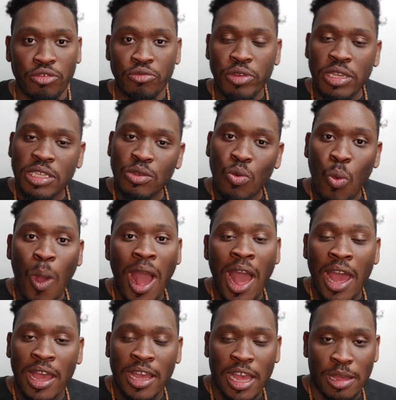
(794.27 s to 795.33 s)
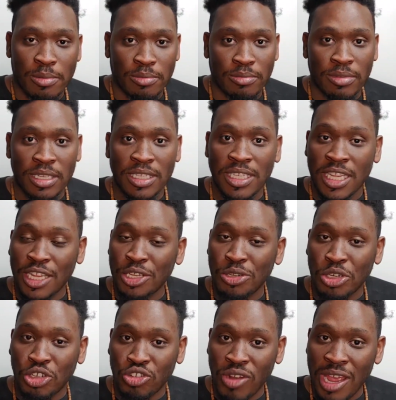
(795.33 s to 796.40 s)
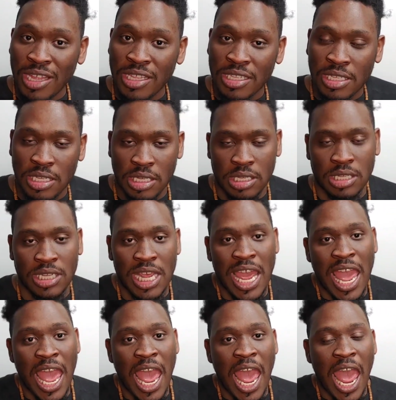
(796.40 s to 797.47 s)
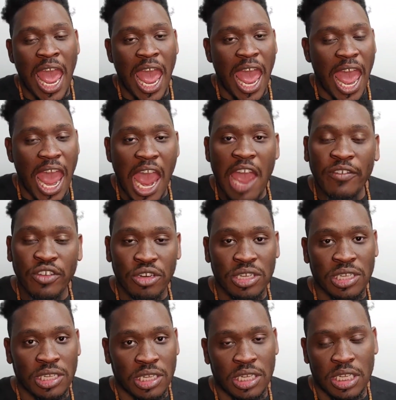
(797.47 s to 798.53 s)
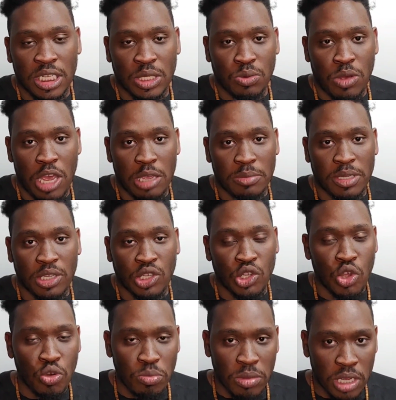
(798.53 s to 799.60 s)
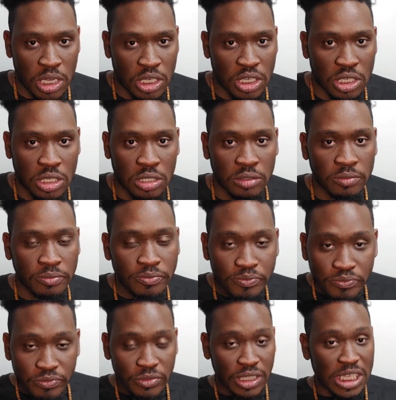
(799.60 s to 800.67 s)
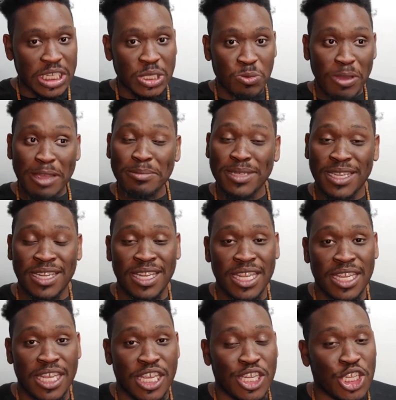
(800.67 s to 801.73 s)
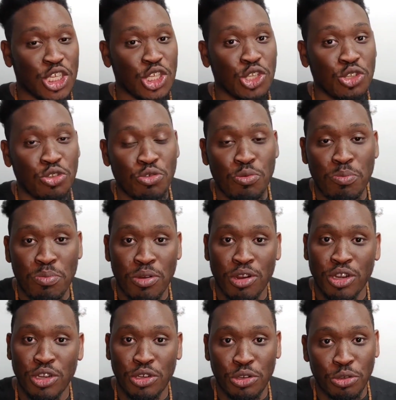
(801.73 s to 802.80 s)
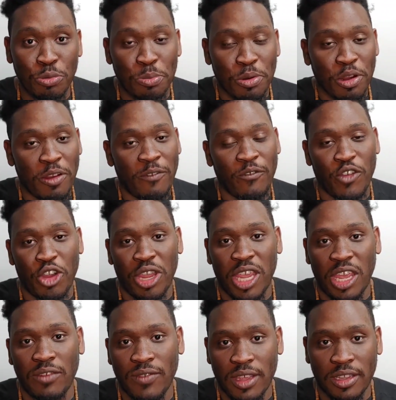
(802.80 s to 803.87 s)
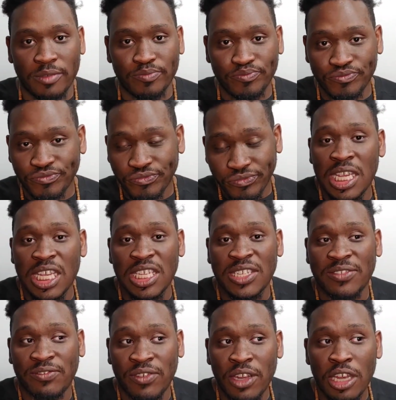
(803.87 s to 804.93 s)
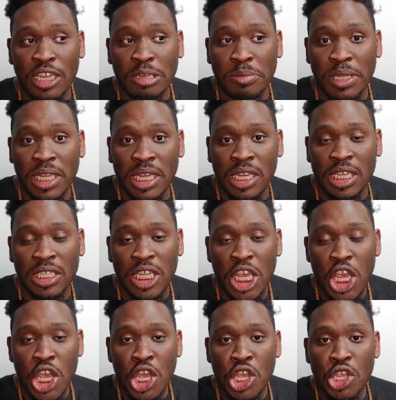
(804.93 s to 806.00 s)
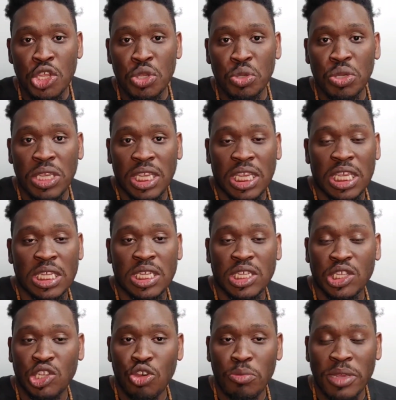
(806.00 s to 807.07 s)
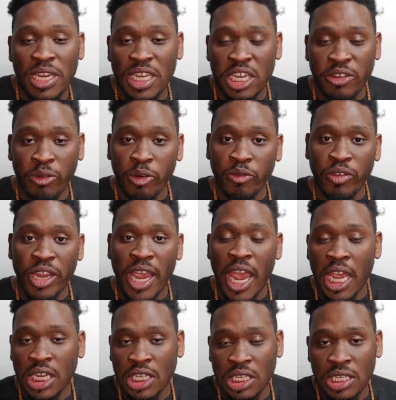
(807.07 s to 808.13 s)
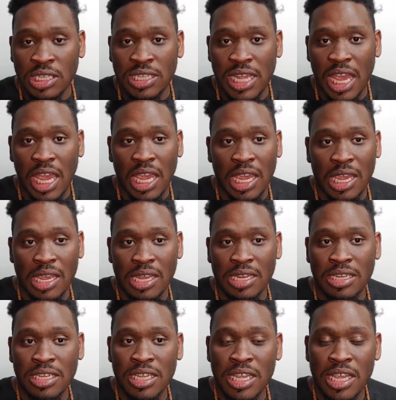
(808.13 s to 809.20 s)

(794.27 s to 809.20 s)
the reason why I'm telling you to try this is, after studying swipes so much, the swipe technique is super duper forgiving. It's fun because you can get so many different reactions and